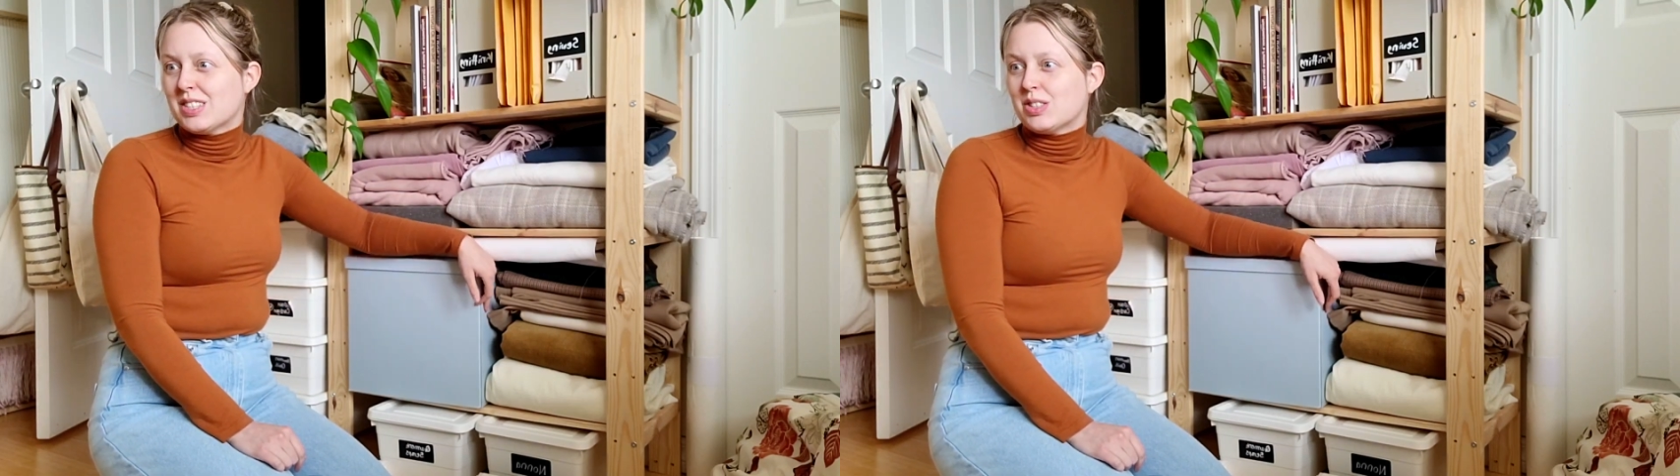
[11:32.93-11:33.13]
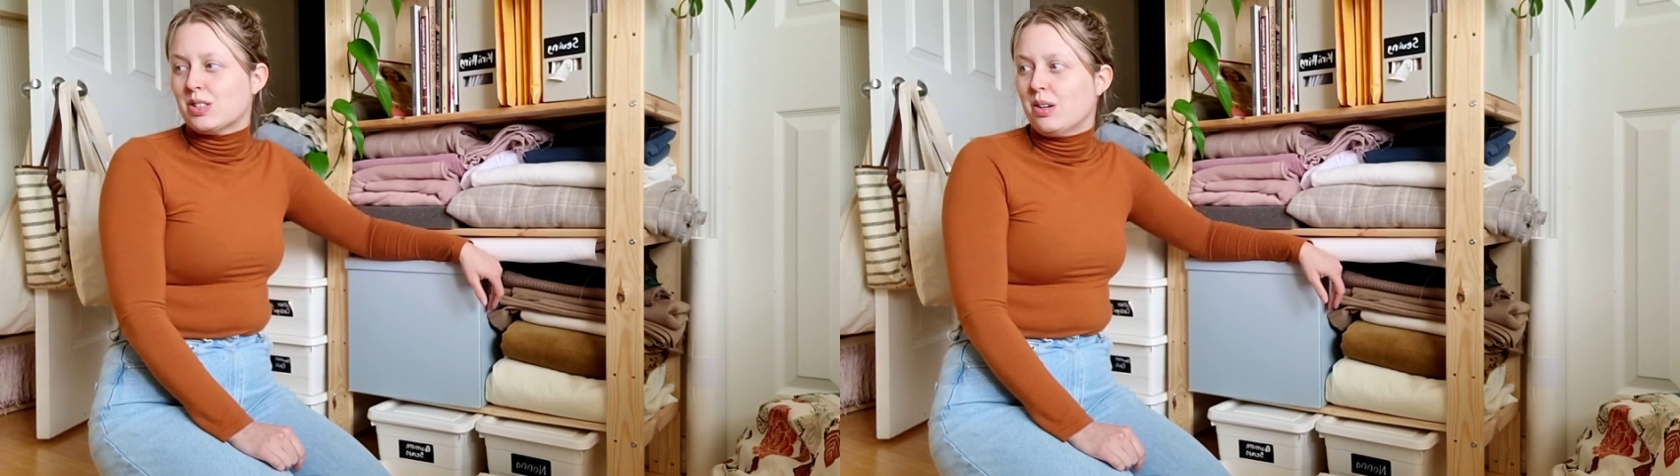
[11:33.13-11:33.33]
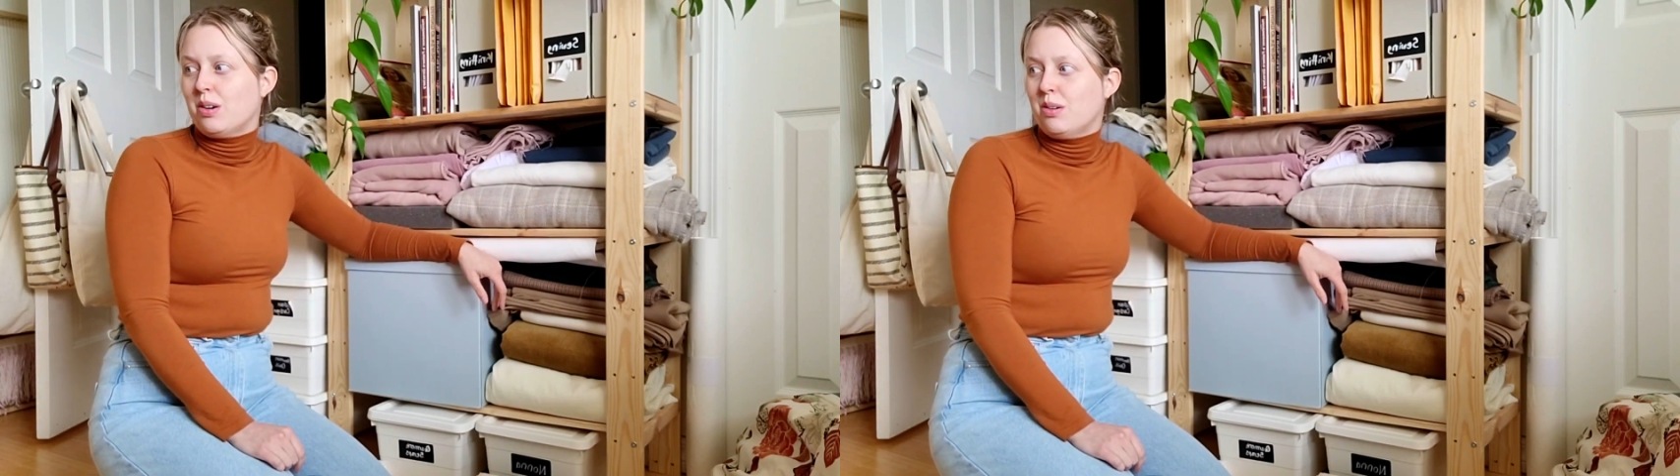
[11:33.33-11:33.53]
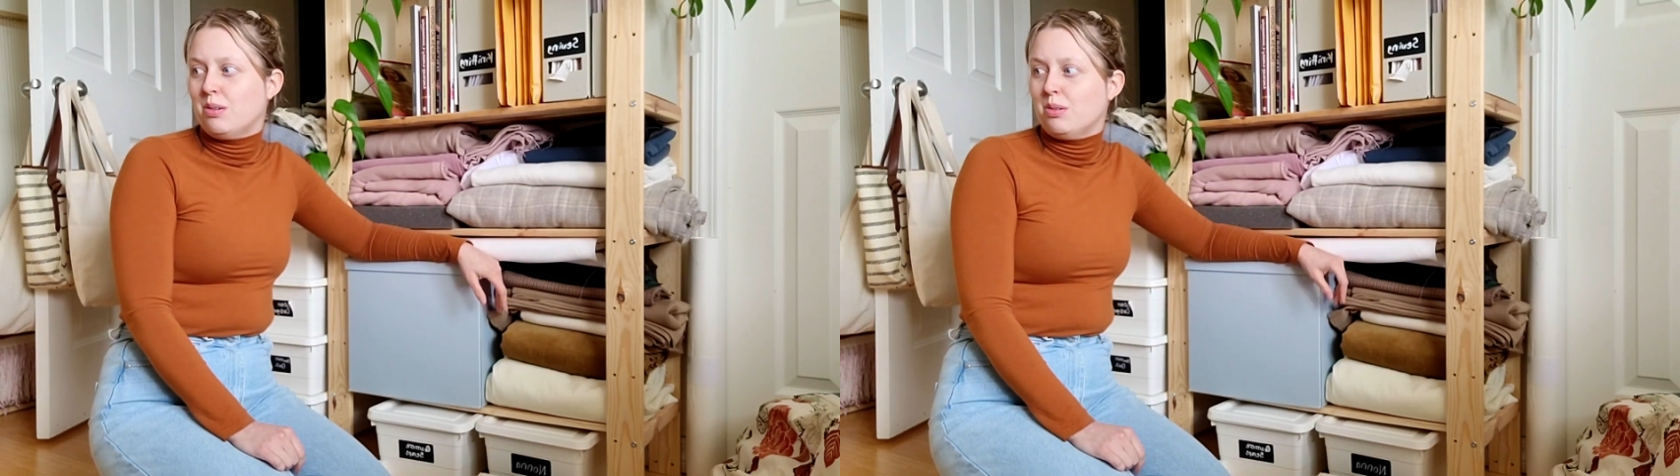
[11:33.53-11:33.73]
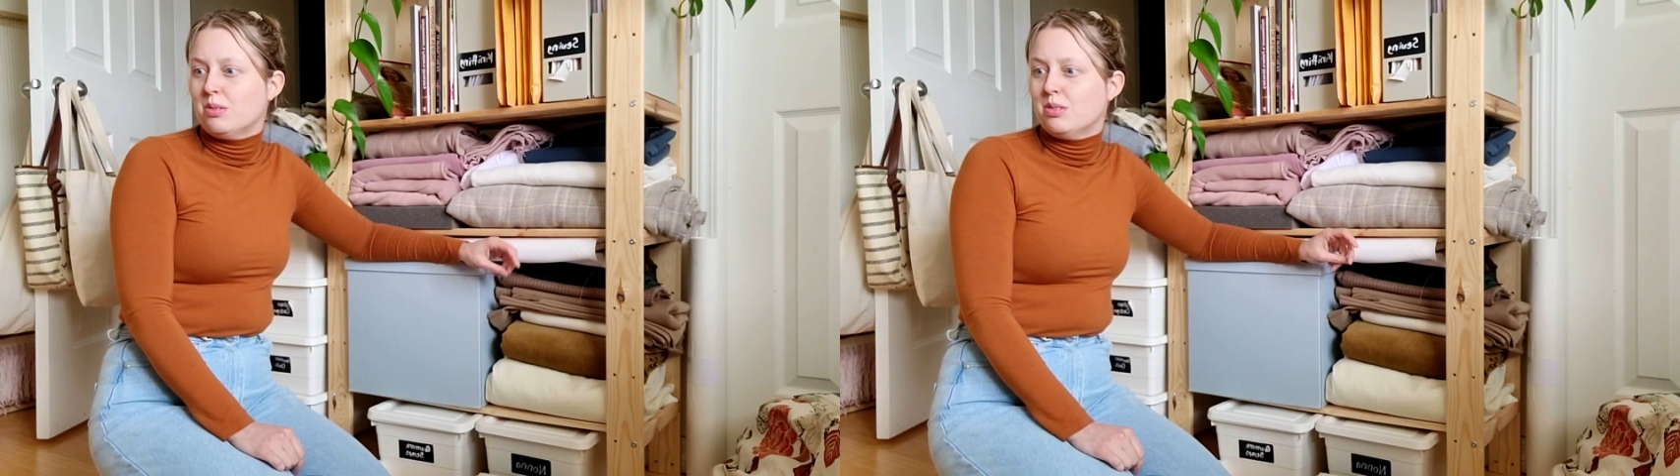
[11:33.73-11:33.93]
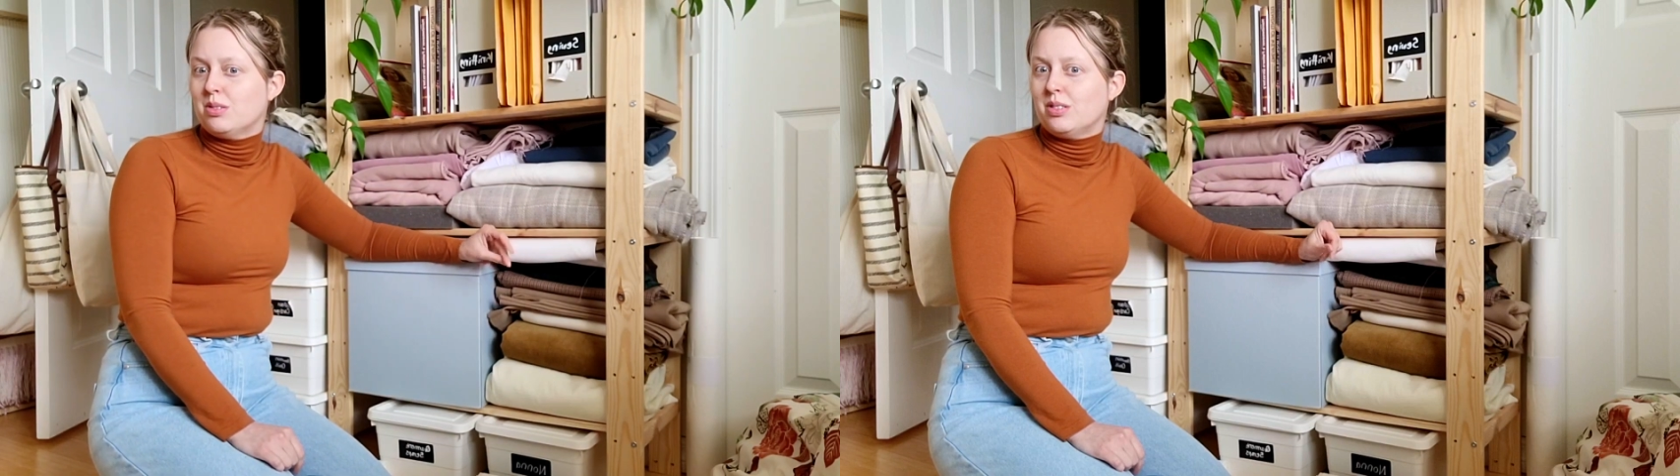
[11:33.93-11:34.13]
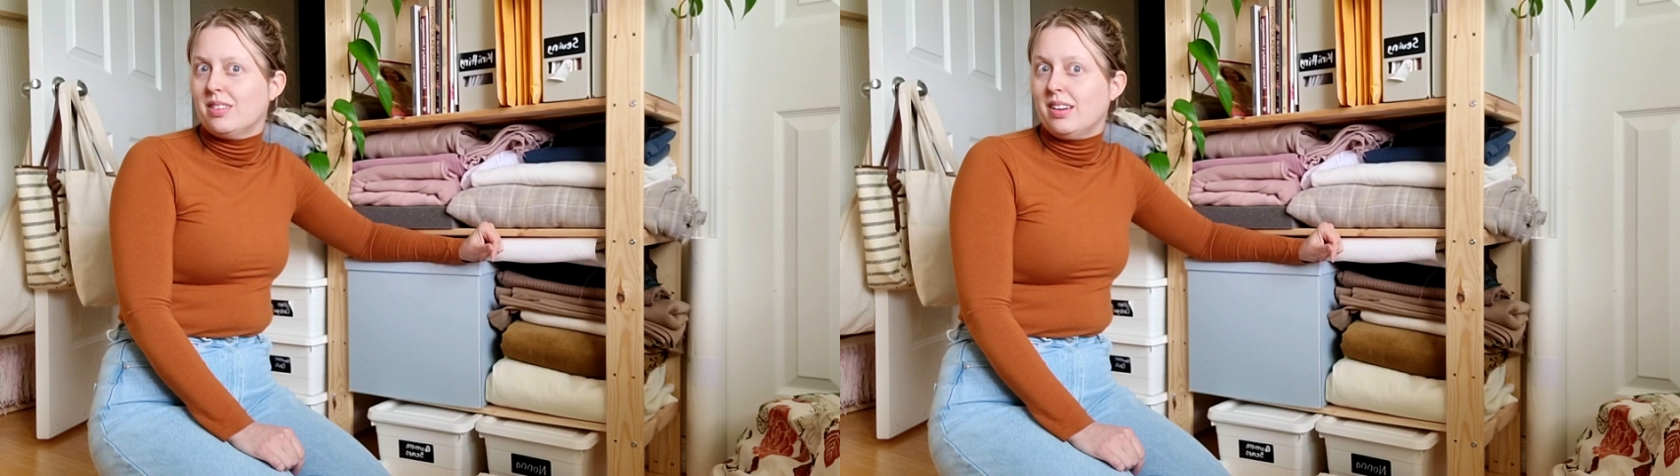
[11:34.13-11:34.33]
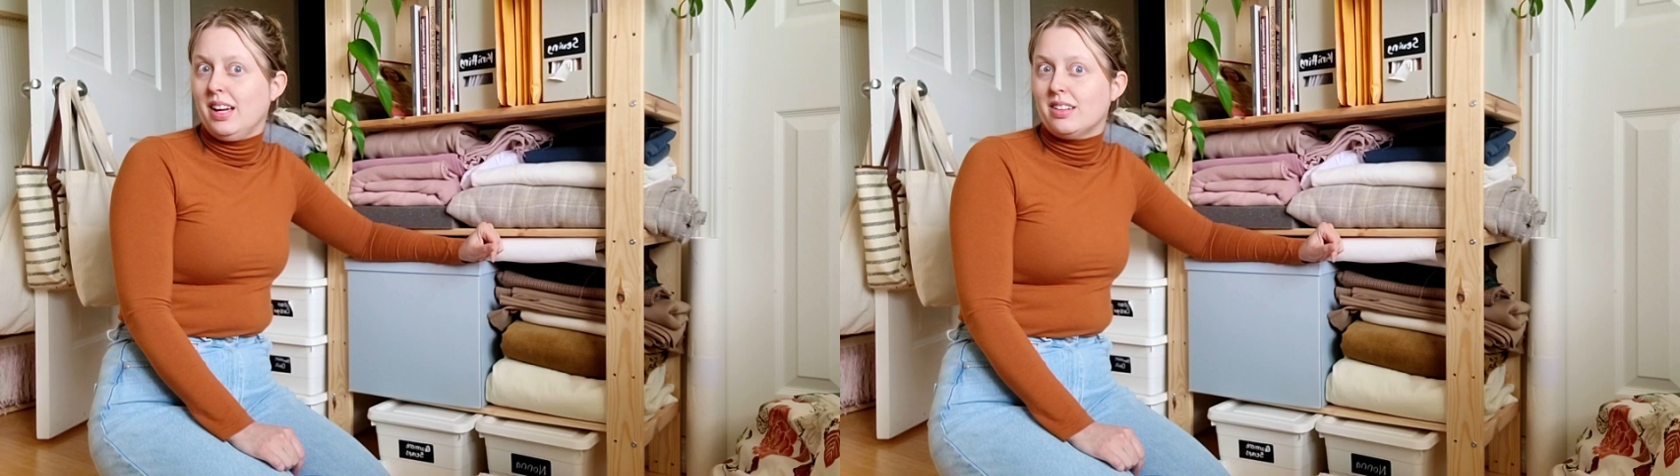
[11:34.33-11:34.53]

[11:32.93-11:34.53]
So yeah,